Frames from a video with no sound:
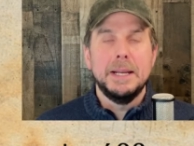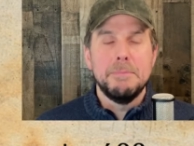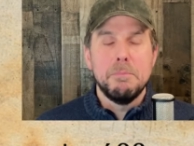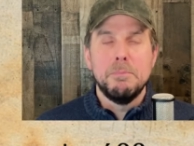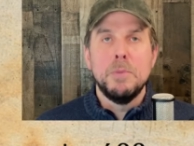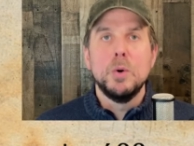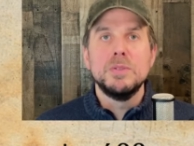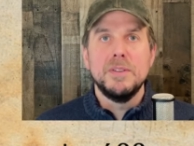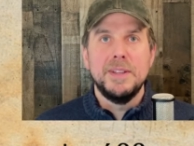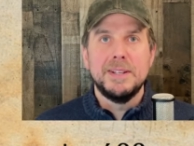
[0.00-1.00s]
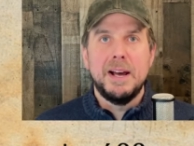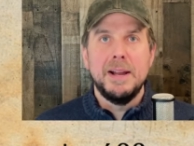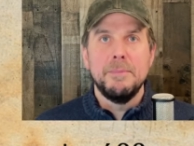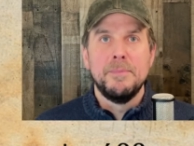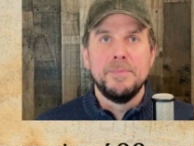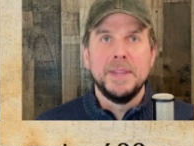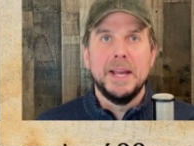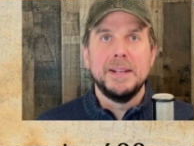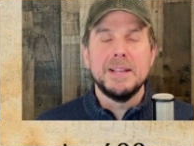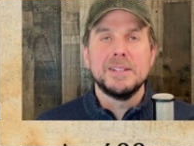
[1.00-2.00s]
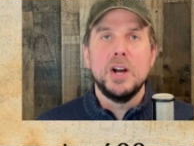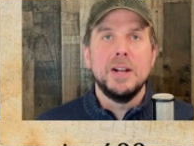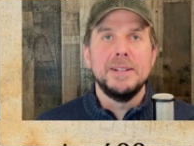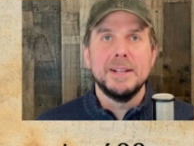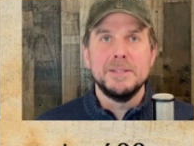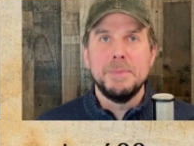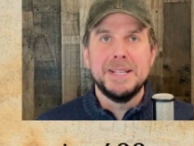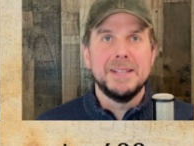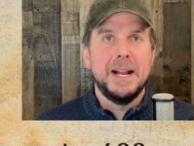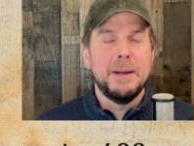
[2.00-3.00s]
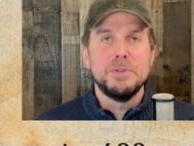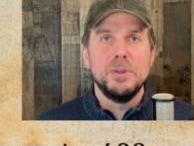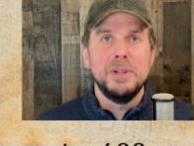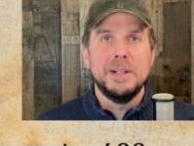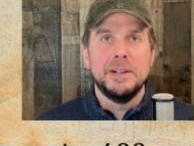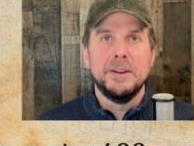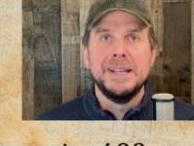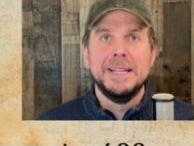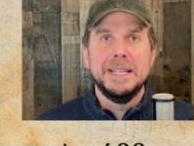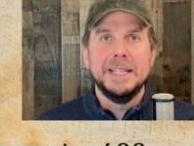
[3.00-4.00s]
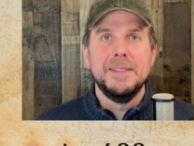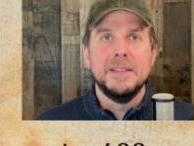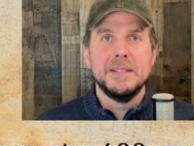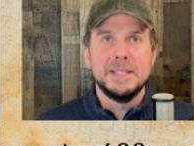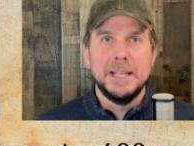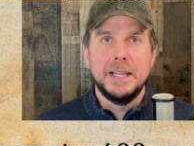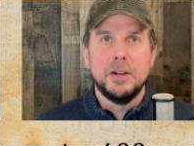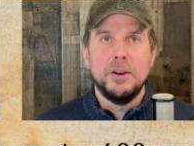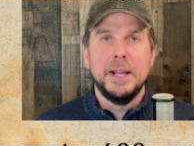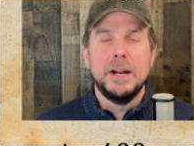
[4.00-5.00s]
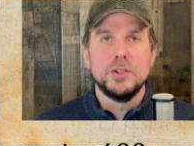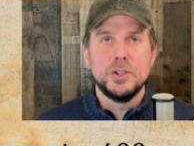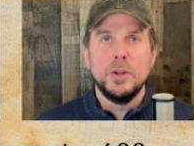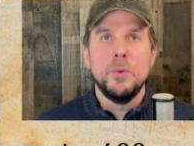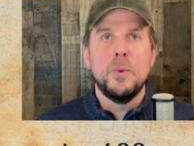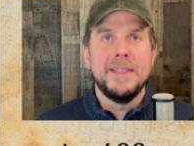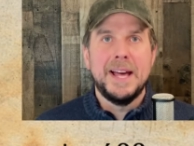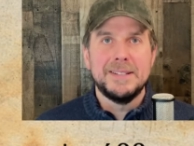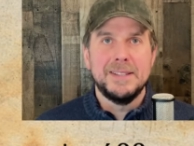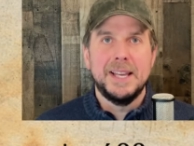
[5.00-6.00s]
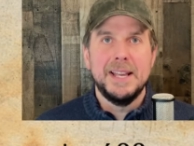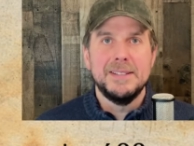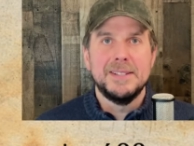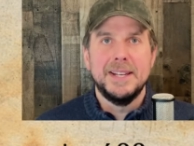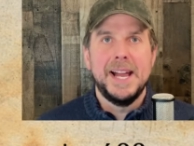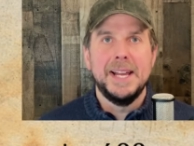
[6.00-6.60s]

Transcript: most of the time, unless context makes it absolutely clear, in the singular. And I'll show you why that's the case today.